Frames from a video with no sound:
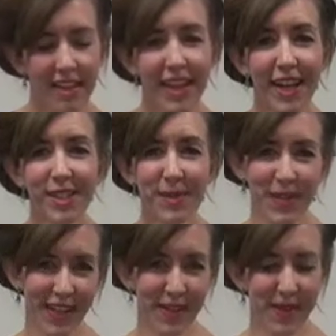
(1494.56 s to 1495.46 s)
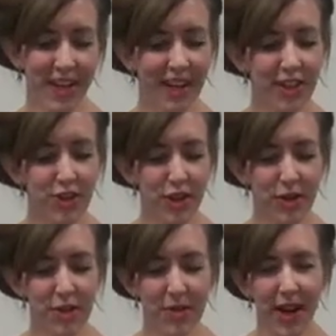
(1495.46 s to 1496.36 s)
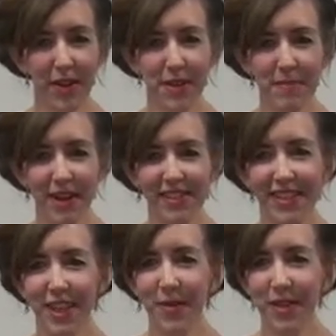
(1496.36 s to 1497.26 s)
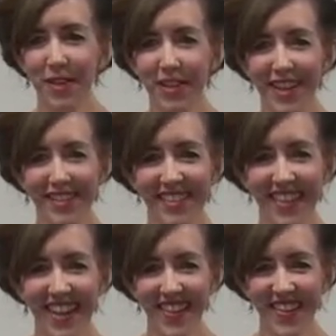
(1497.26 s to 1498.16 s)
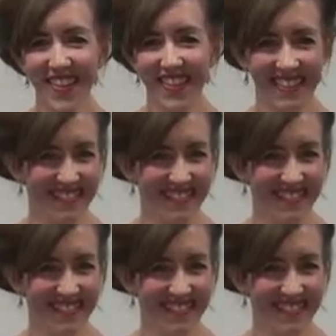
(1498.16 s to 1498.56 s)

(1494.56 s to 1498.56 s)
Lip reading: Last week, we kind of joked around about sitting with your knees together,